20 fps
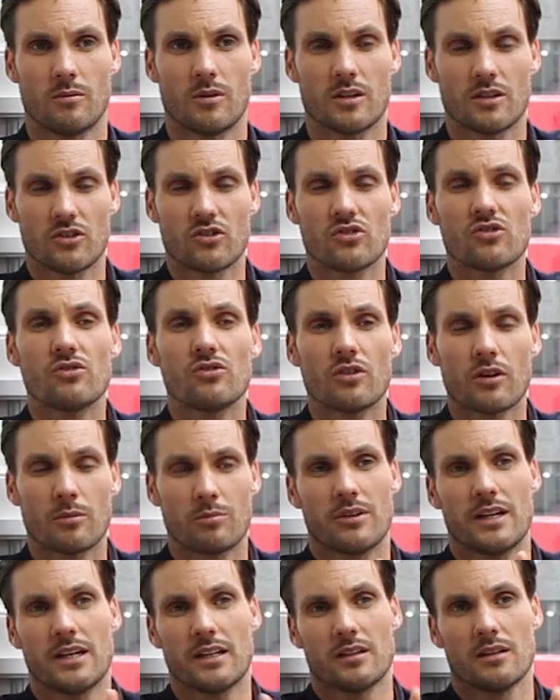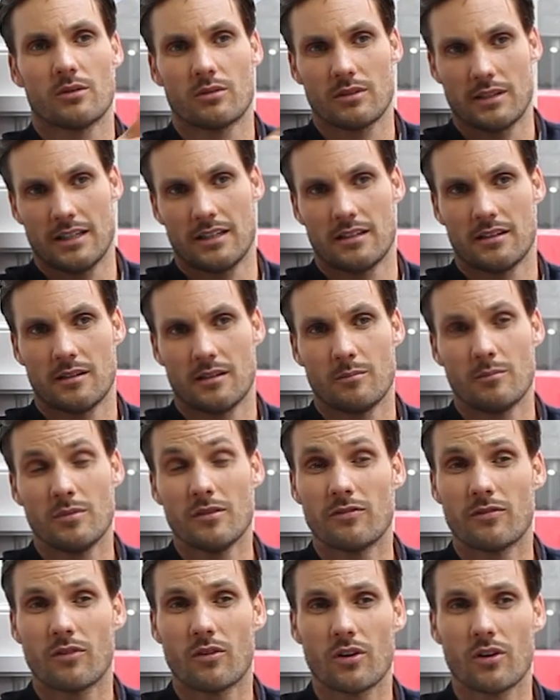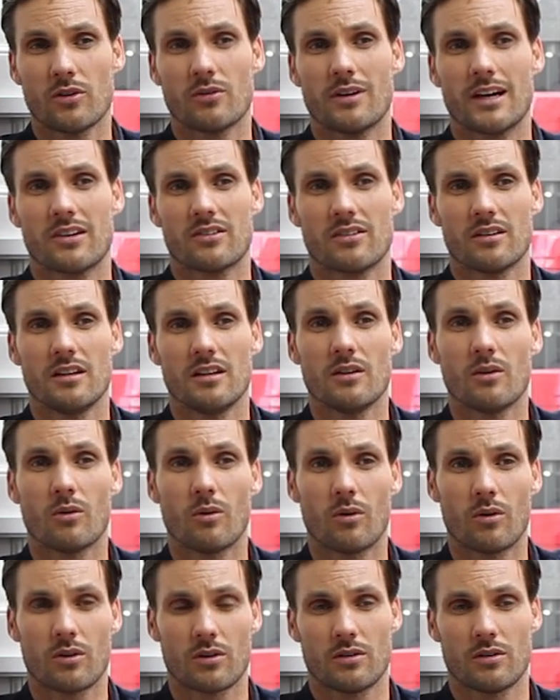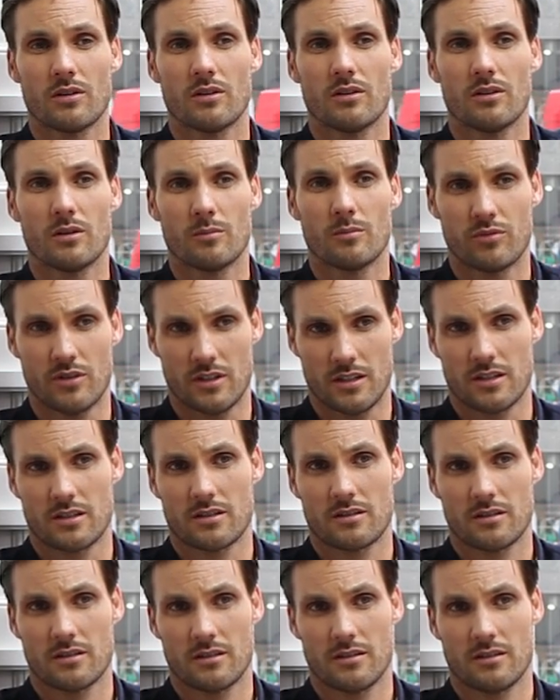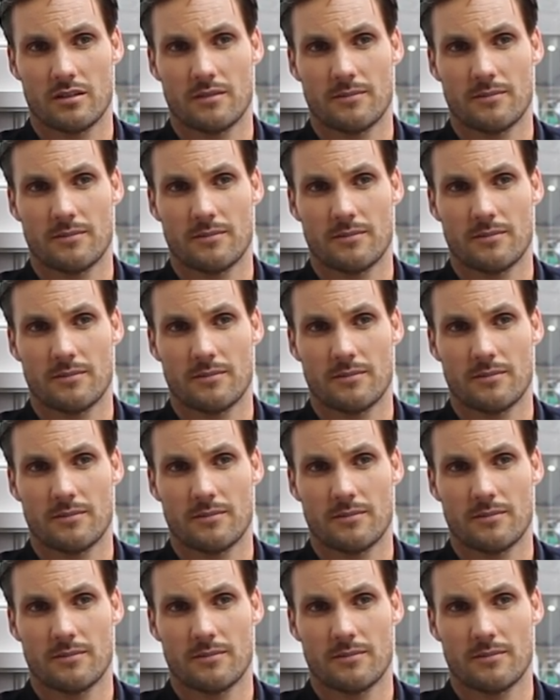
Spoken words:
What does your brand look like before you actually order the products?